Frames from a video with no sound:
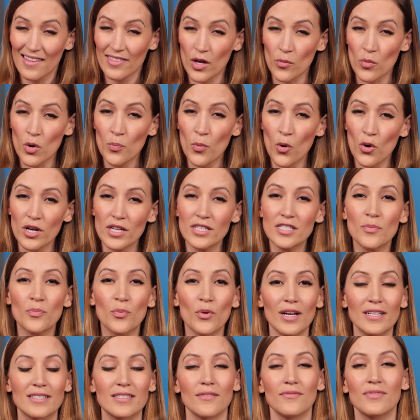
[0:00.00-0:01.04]
They reported
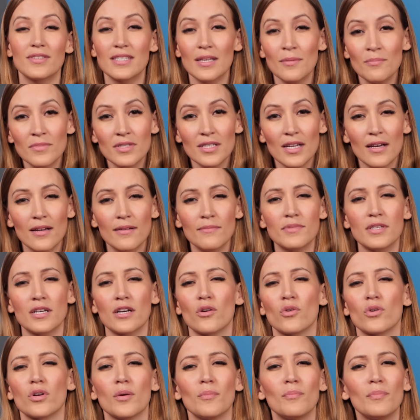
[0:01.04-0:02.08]
depressive symptoms,
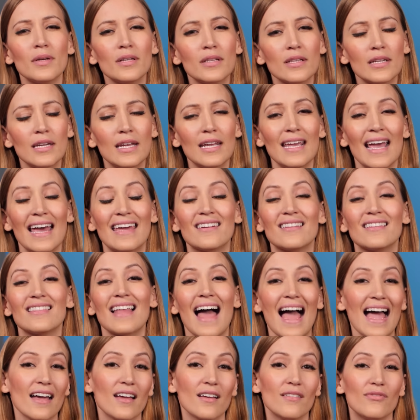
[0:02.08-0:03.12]
irritability, and a
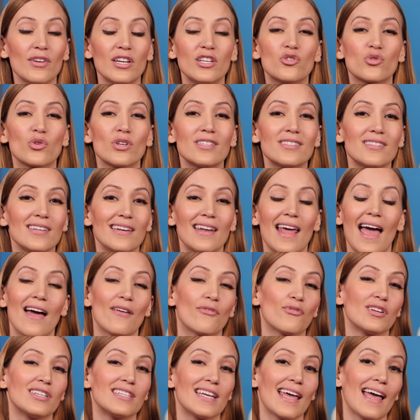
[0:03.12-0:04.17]
lack of interest in
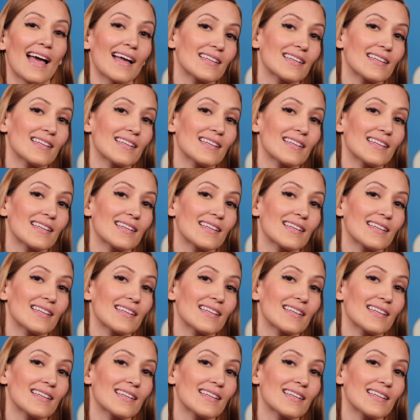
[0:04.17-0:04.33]
everyday